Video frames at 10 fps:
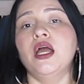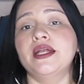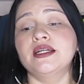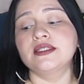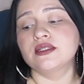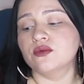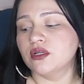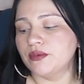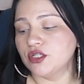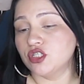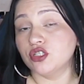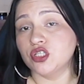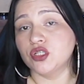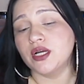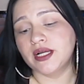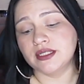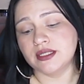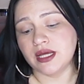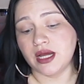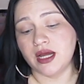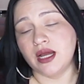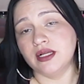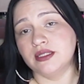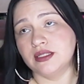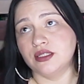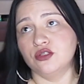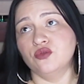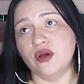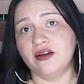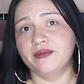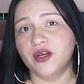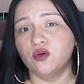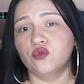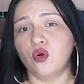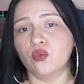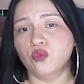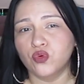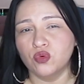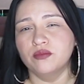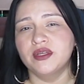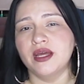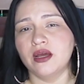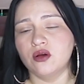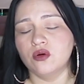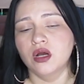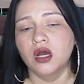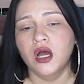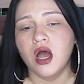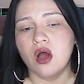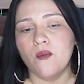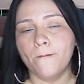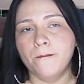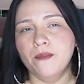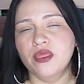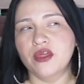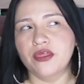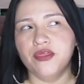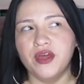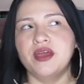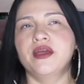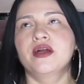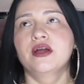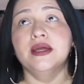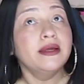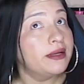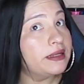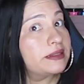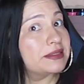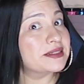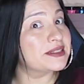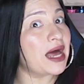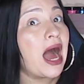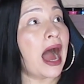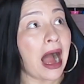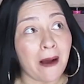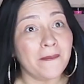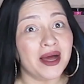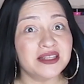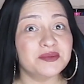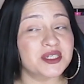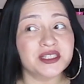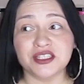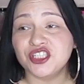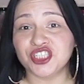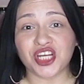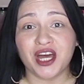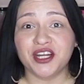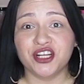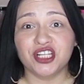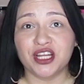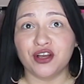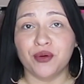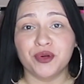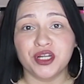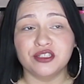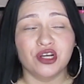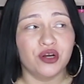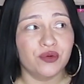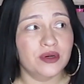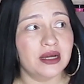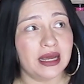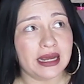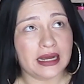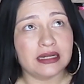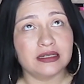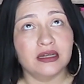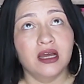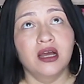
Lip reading: And I did want to mention to you guys that I do have my own room now. The thing is, it's a hot mess because I just got in here like a couple days ago and